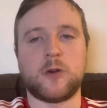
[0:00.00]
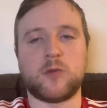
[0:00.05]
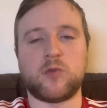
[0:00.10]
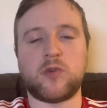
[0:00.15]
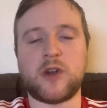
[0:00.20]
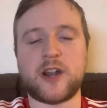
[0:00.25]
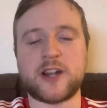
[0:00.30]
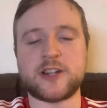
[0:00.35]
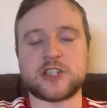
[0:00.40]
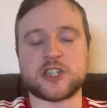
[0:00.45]

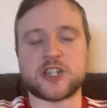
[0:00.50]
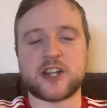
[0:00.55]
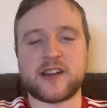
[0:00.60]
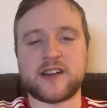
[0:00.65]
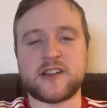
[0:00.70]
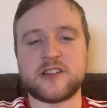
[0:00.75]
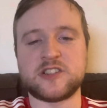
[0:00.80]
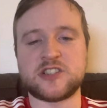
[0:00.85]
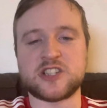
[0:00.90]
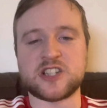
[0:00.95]

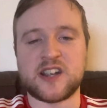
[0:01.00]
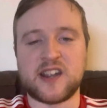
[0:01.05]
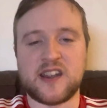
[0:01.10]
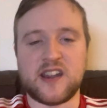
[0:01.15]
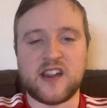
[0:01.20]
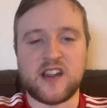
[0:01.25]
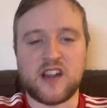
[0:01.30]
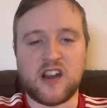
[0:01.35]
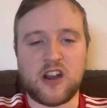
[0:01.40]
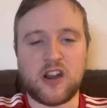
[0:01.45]
Rashford,
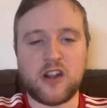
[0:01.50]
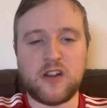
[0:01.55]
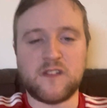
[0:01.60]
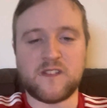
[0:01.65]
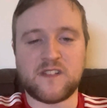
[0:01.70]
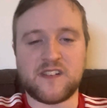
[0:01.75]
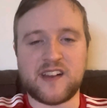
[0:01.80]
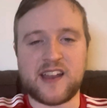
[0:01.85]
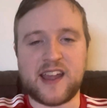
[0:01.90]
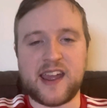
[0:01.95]

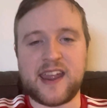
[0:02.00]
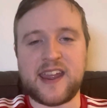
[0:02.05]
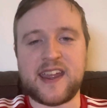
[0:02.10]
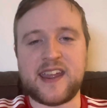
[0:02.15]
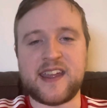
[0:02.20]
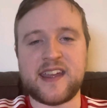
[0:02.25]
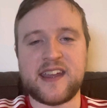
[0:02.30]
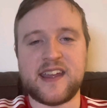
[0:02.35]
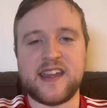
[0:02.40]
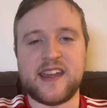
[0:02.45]

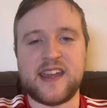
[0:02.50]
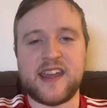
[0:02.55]
hopefully,